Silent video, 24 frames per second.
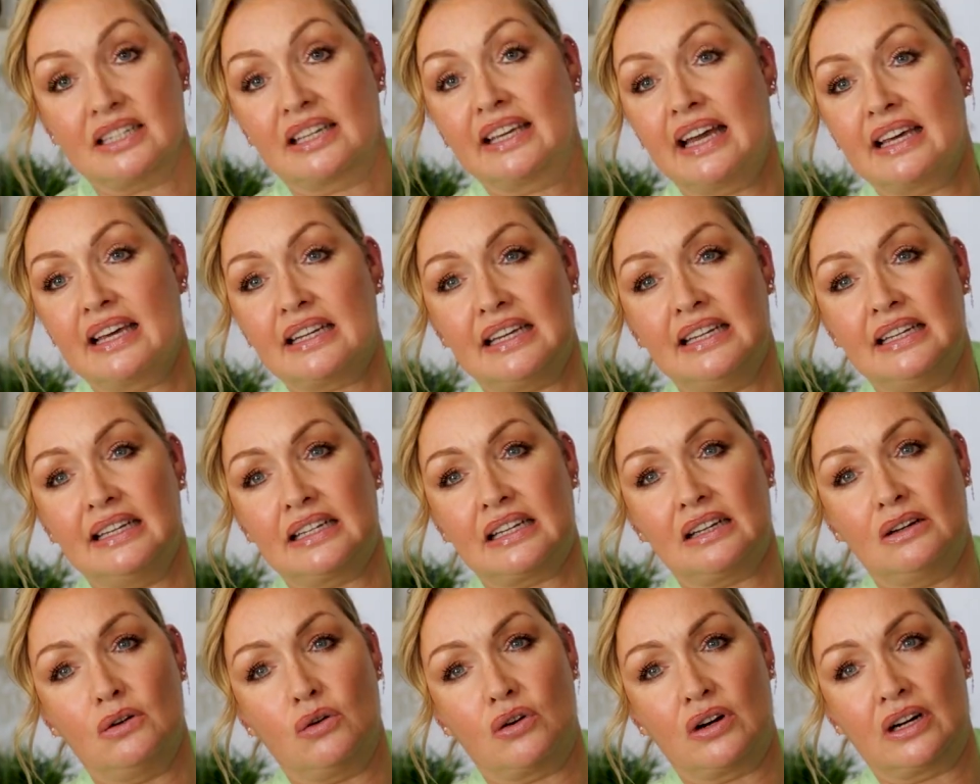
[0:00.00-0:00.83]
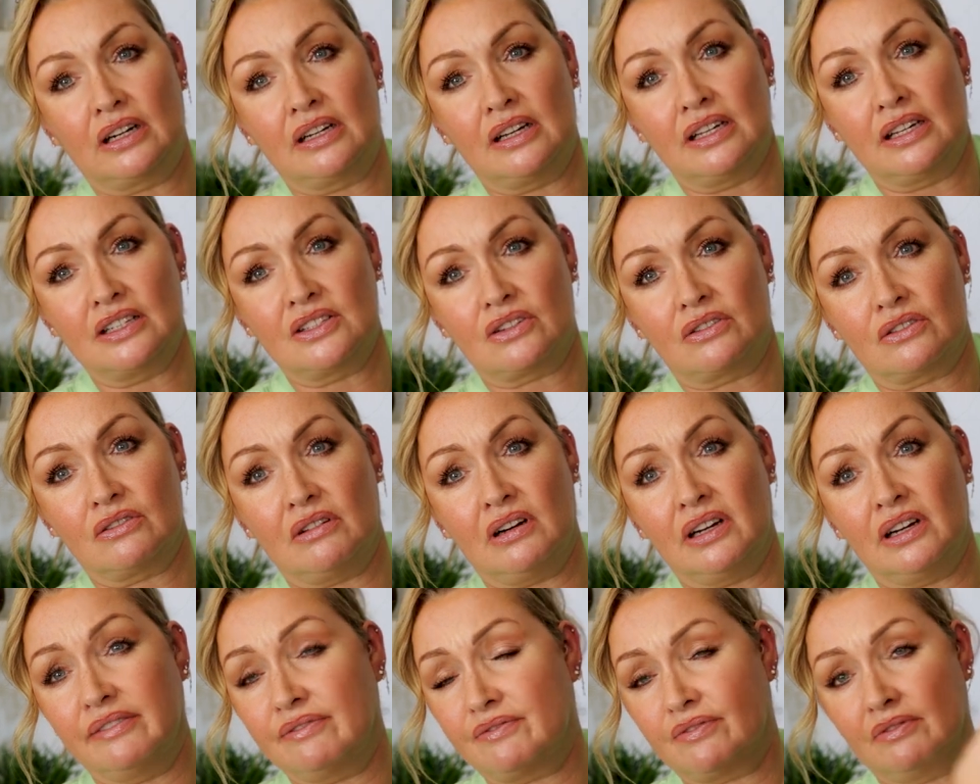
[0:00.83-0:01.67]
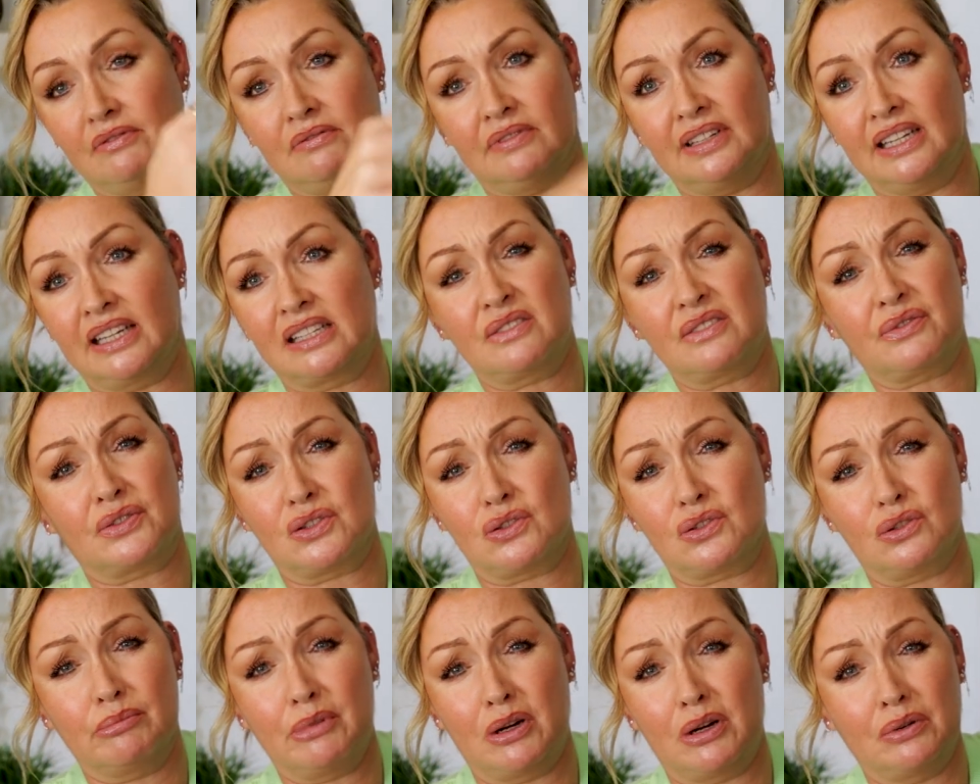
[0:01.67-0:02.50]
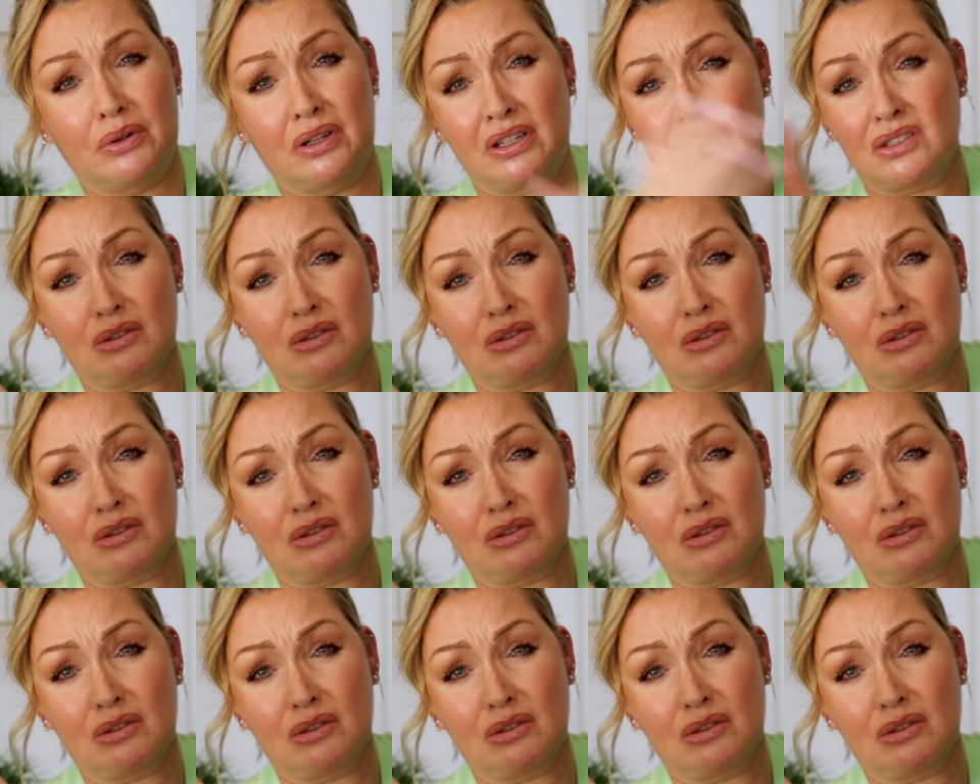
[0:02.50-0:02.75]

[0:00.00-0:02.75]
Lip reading: to get a little organizer. I've links for Zumoni.